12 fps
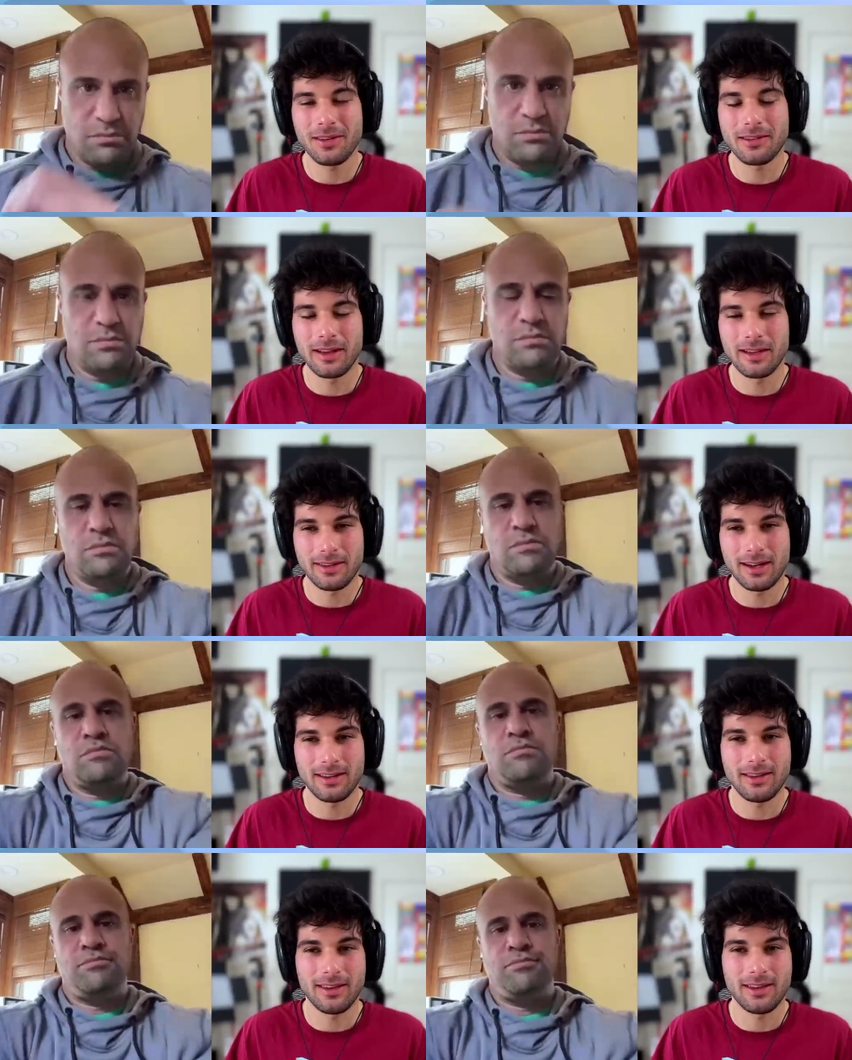Speaker 1: is
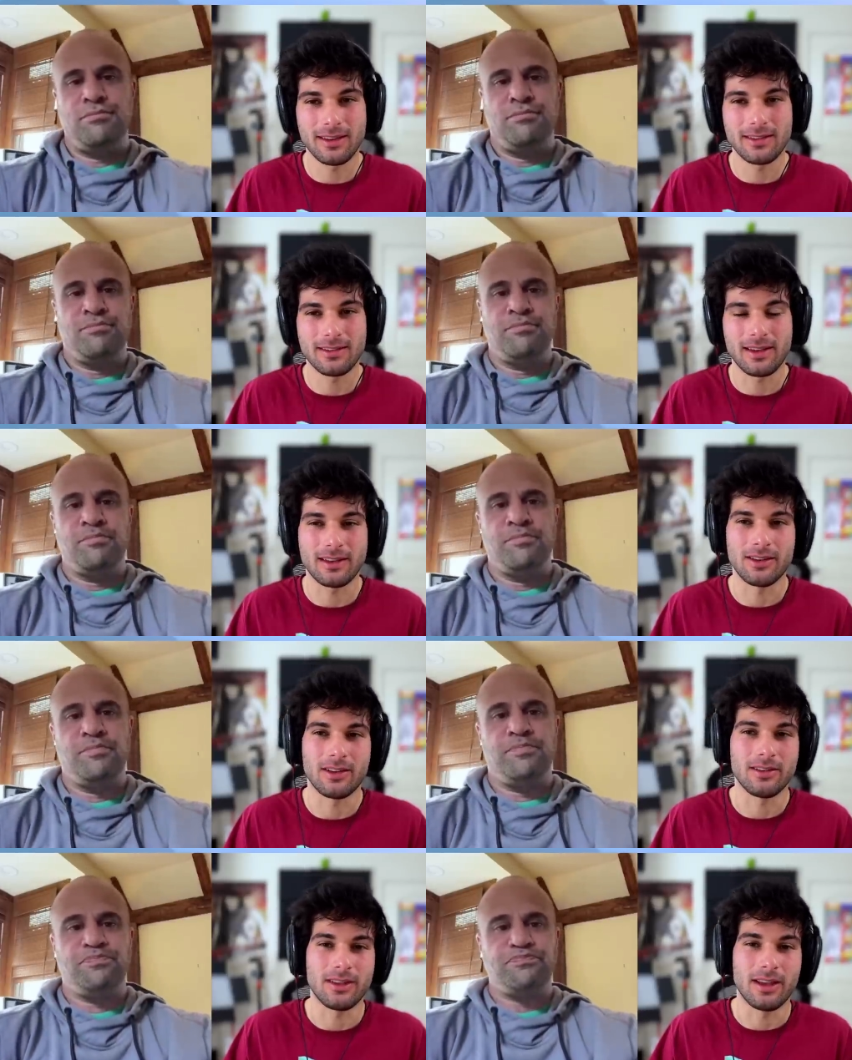listening to this
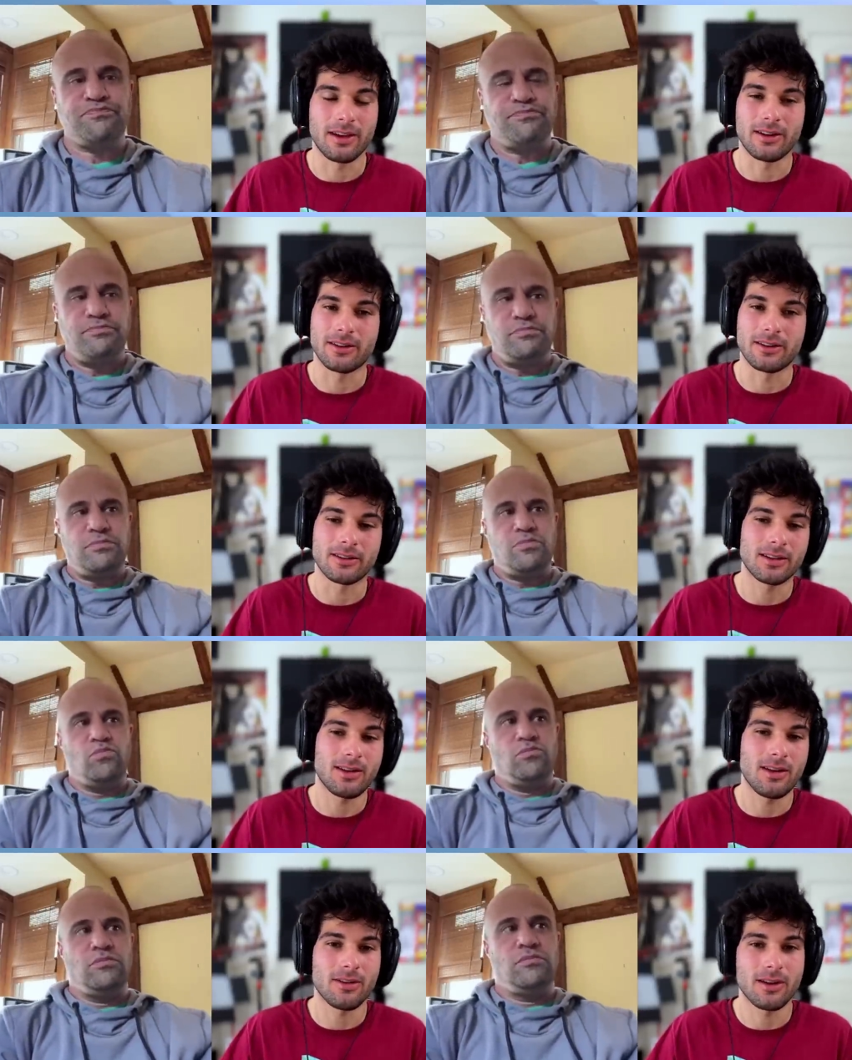and they are
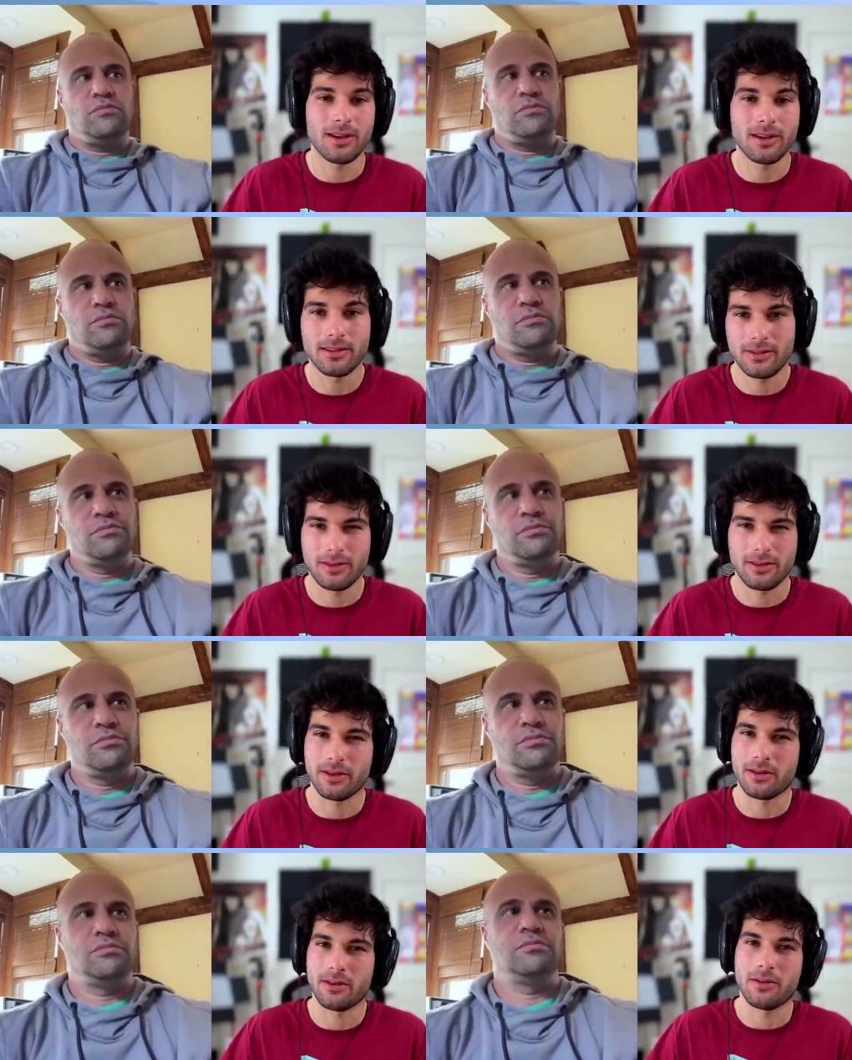curious, they're
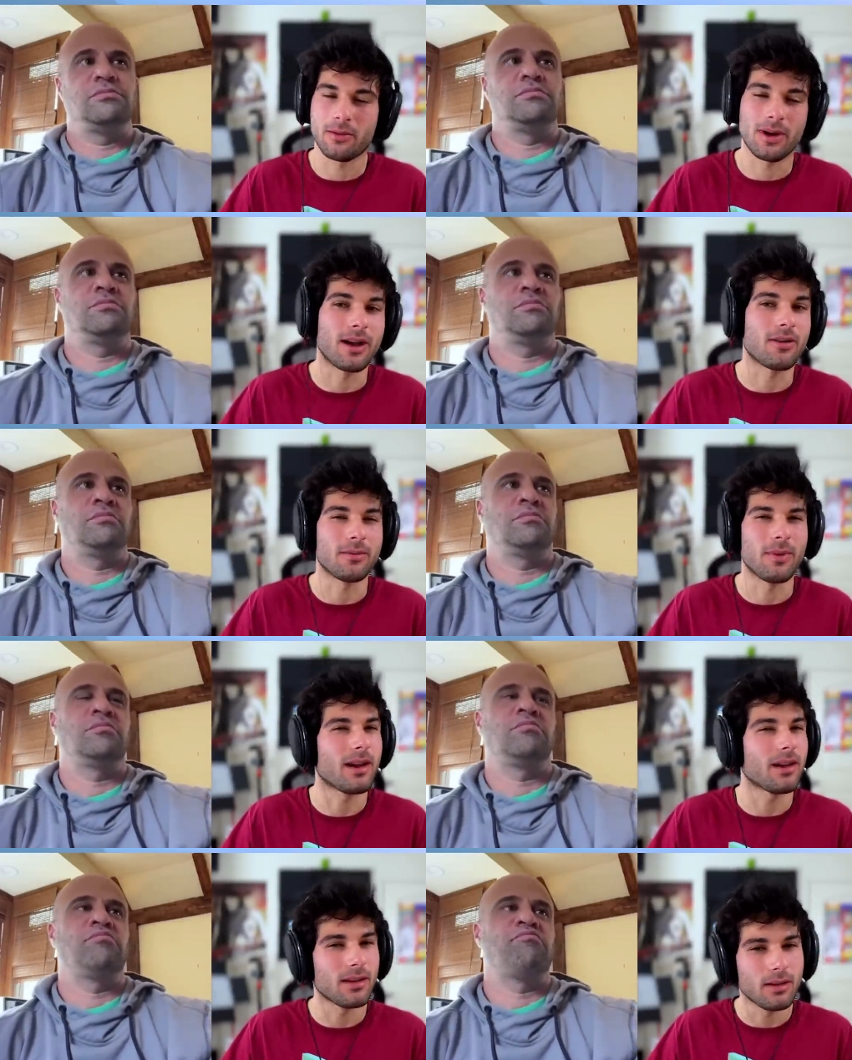like, "Oh wow, am
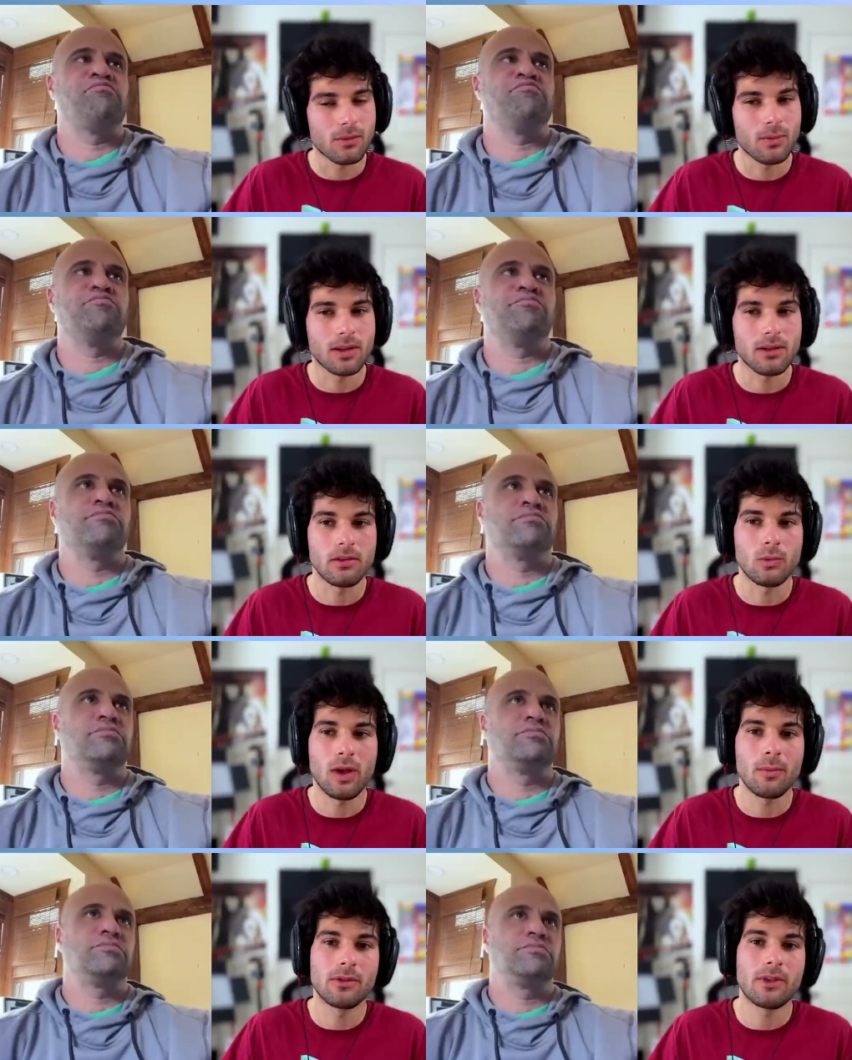I on one of these
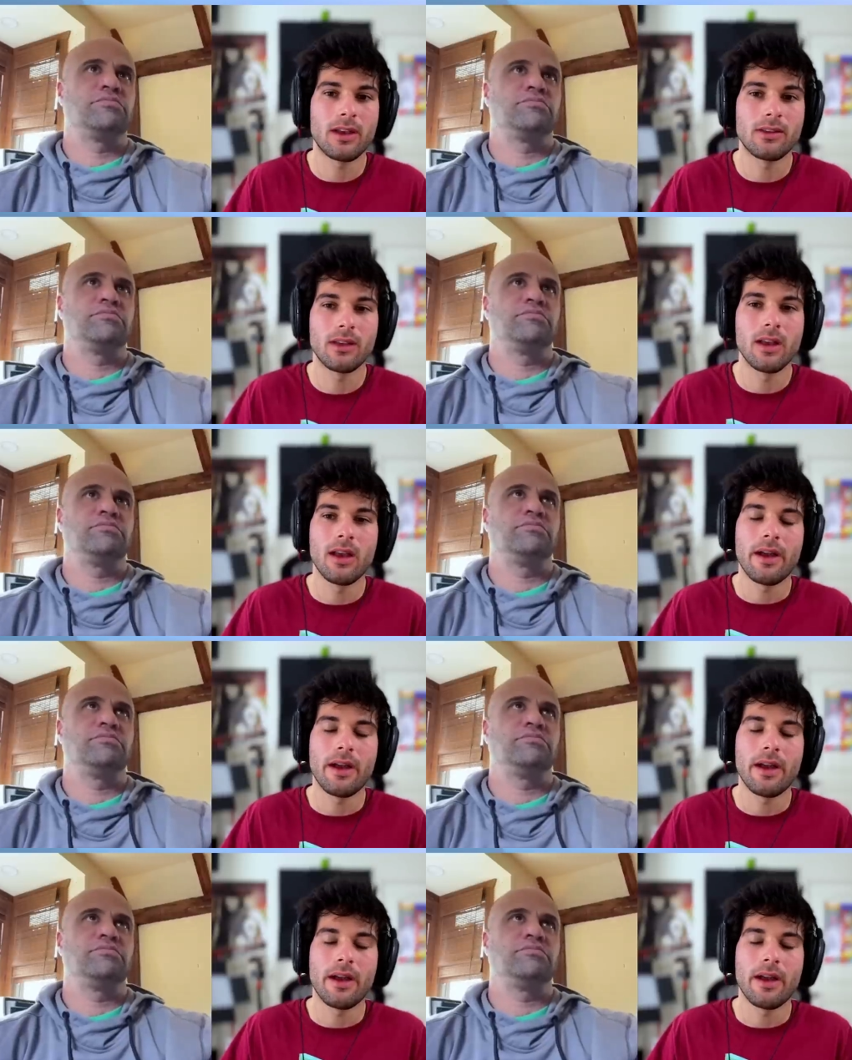websites?"